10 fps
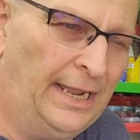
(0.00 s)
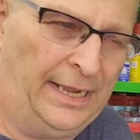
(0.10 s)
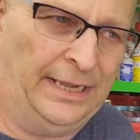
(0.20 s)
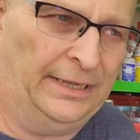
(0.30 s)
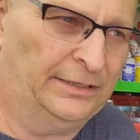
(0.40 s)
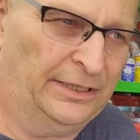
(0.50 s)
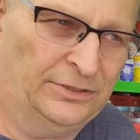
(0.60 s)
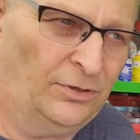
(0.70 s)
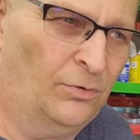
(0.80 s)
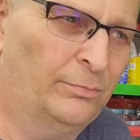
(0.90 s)
And he
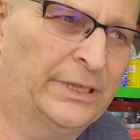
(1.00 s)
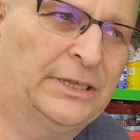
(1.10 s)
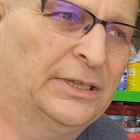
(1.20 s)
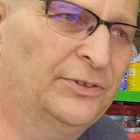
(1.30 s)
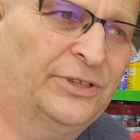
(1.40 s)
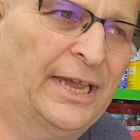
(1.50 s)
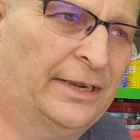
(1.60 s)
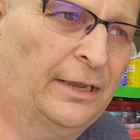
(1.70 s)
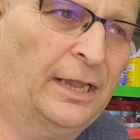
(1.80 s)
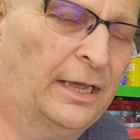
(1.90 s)
told me he's
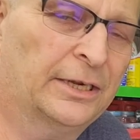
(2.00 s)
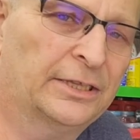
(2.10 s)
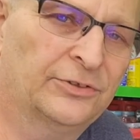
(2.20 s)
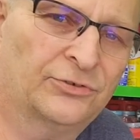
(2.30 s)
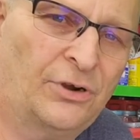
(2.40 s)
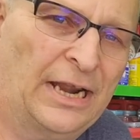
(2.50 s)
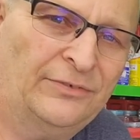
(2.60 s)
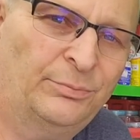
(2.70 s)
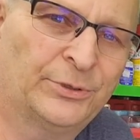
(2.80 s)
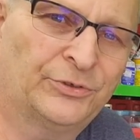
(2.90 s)
had a lot of his
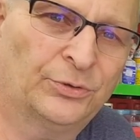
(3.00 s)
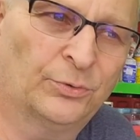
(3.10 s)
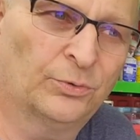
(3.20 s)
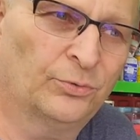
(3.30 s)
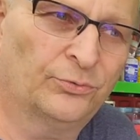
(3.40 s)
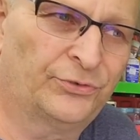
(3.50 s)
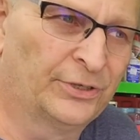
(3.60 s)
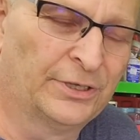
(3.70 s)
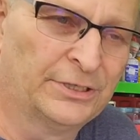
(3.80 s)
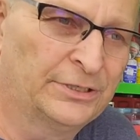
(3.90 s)
Craftsman tools,
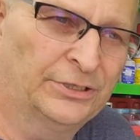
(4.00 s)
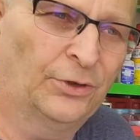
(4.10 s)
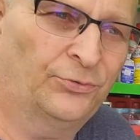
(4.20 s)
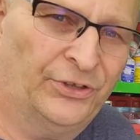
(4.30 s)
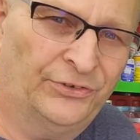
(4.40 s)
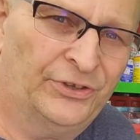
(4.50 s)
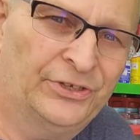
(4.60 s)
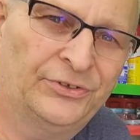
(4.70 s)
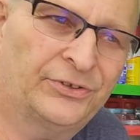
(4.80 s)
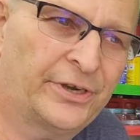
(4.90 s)
since
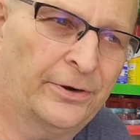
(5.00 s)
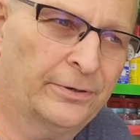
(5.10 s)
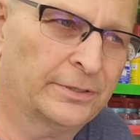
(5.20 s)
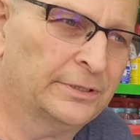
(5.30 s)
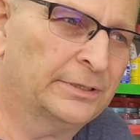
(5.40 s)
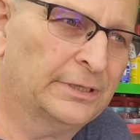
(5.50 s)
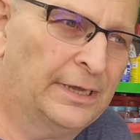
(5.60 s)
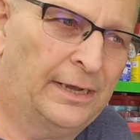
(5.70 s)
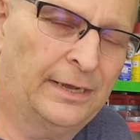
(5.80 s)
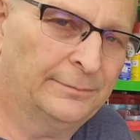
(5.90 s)
he started.
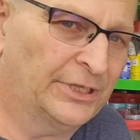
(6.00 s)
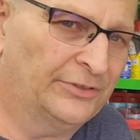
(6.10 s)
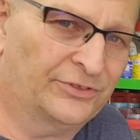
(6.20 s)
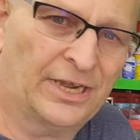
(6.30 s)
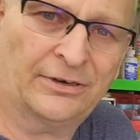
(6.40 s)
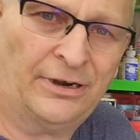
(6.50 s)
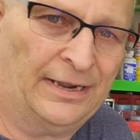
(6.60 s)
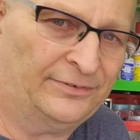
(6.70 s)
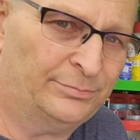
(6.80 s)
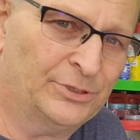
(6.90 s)
He's got
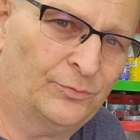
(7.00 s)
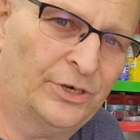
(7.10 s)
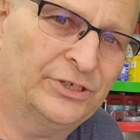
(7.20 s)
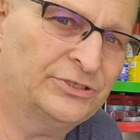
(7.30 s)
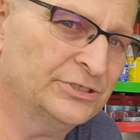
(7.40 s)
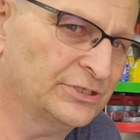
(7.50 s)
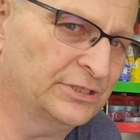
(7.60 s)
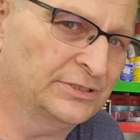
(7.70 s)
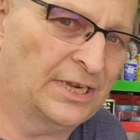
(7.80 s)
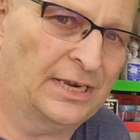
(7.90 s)
Craftsman wrenches.
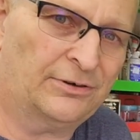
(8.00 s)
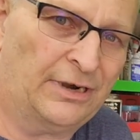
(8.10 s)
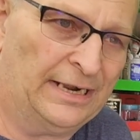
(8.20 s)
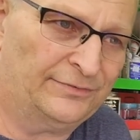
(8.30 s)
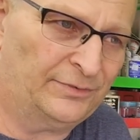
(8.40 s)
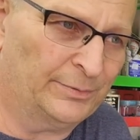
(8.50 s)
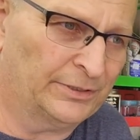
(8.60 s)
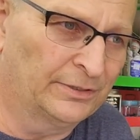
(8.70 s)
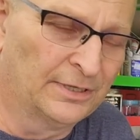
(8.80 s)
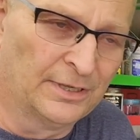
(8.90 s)
He's got Craftsman,